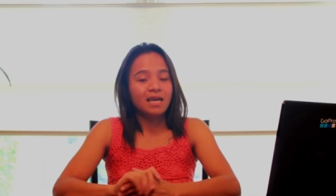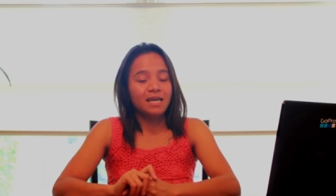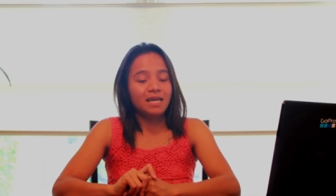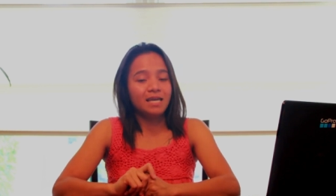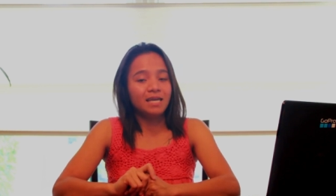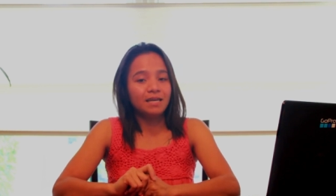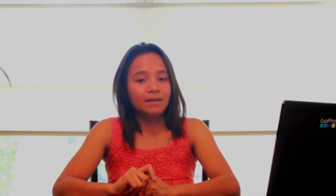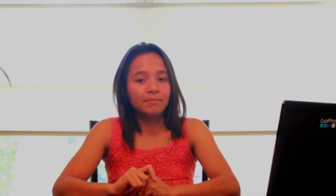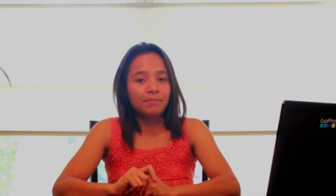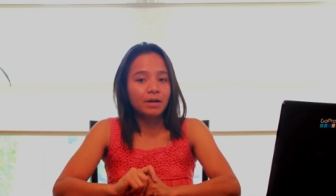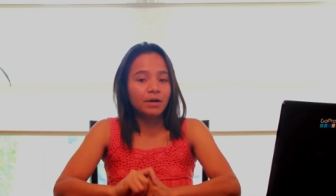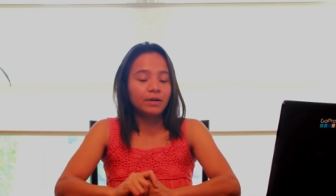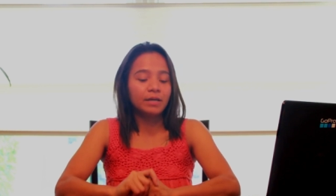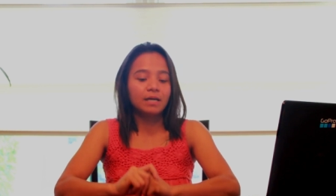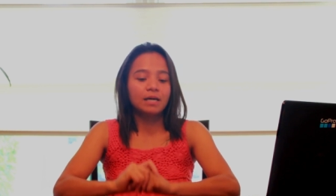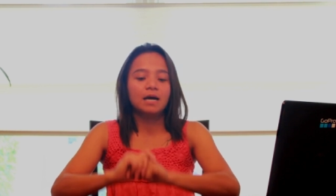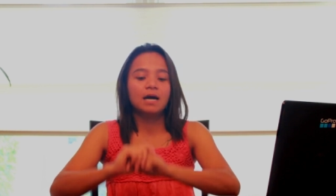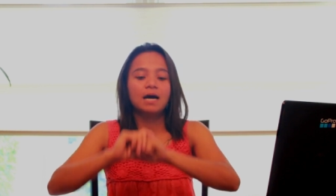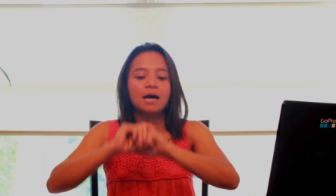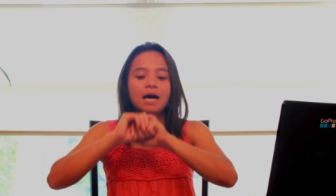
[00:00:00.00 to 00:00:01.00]
in
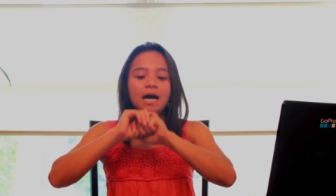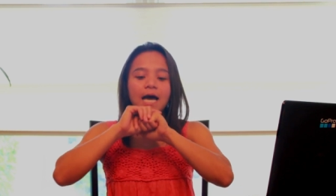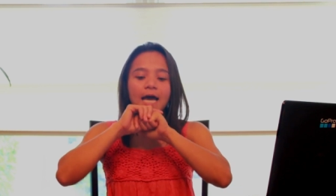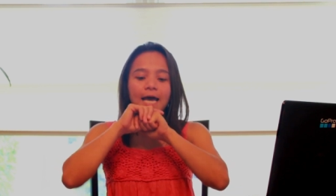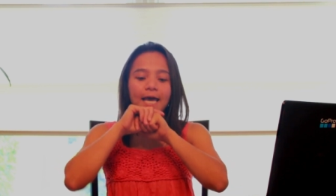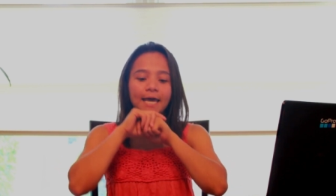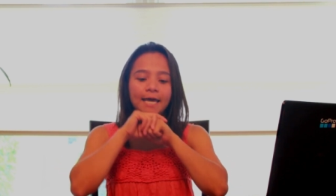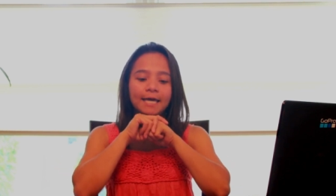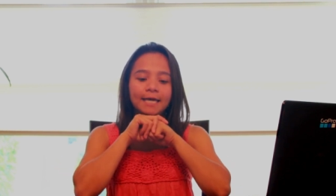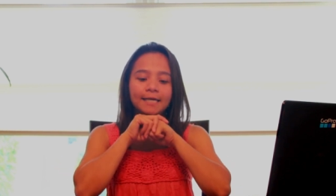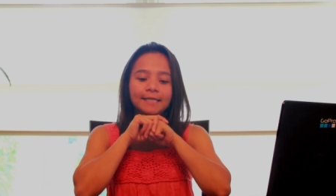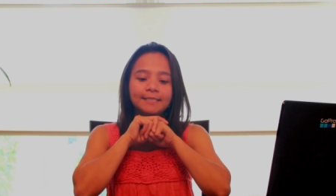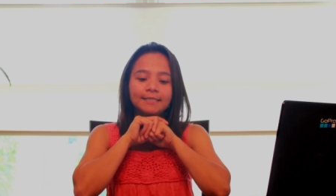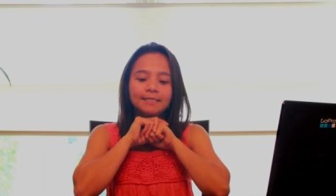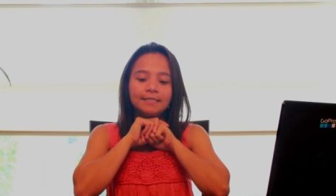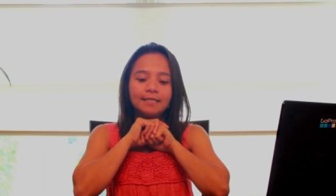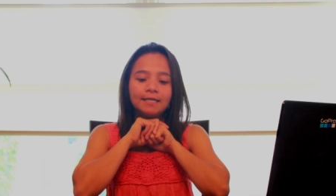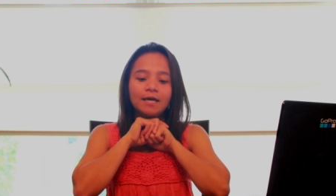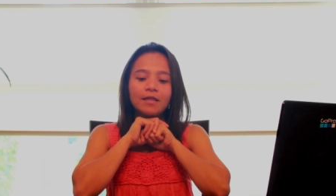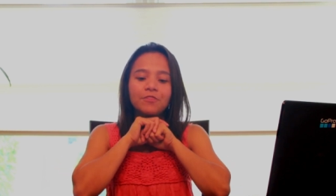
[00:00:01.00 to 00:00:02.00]
America
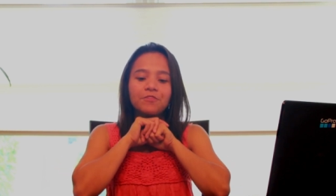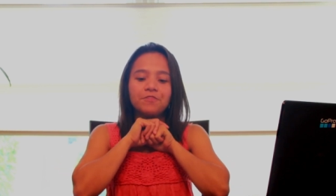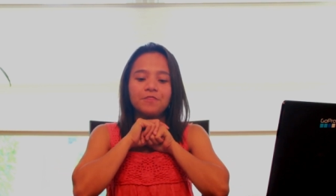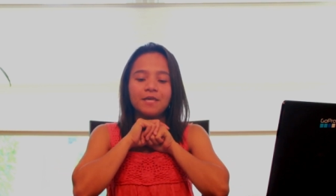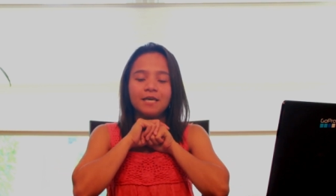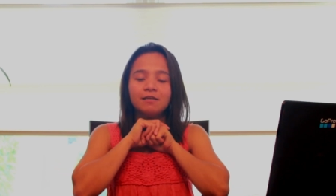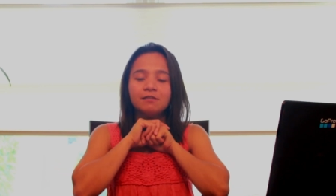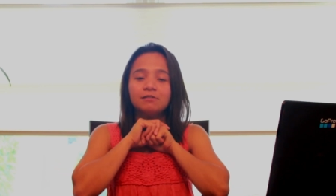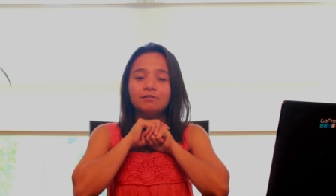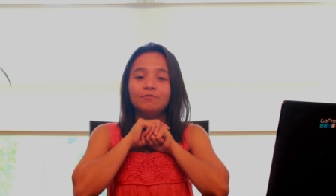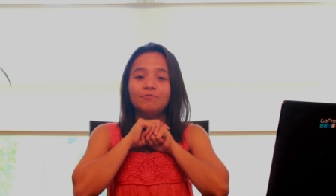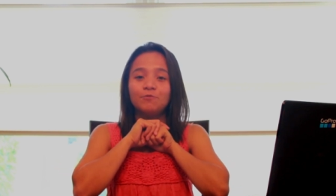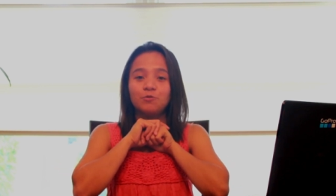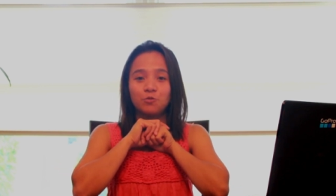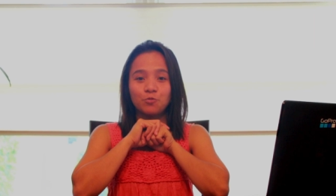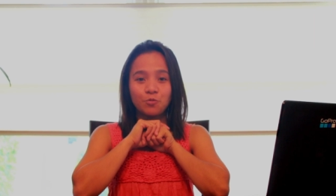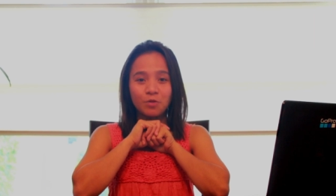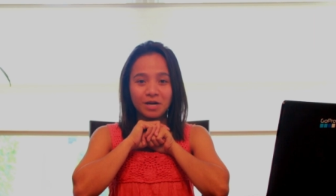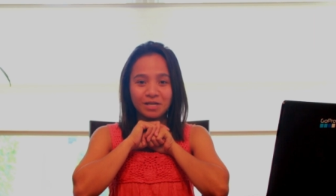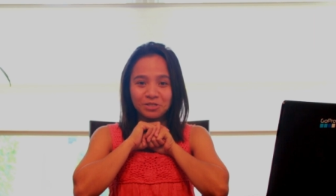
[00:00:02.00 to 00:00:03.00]
and thanks for
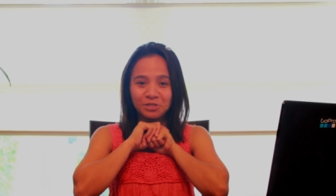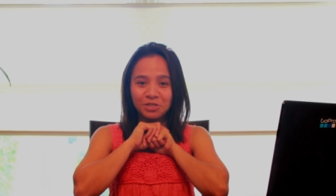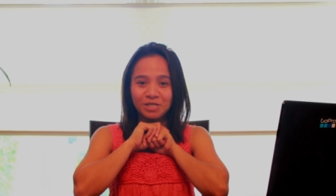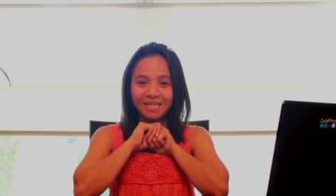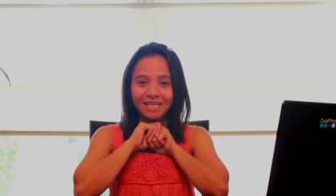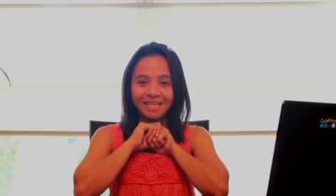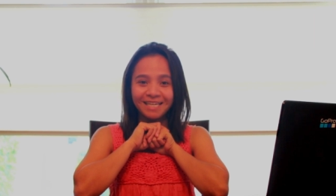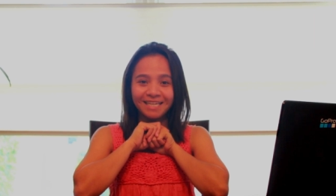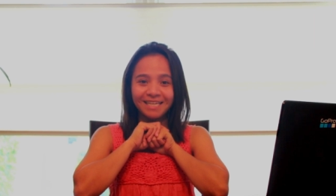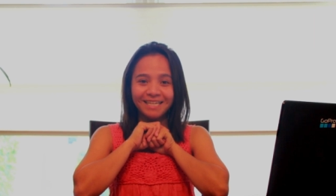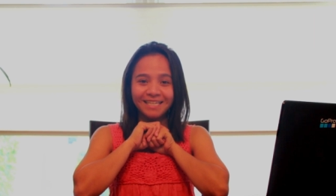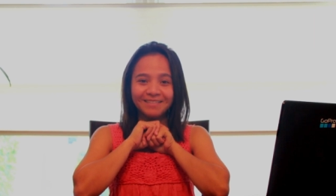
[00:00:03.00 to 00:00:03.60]
watching.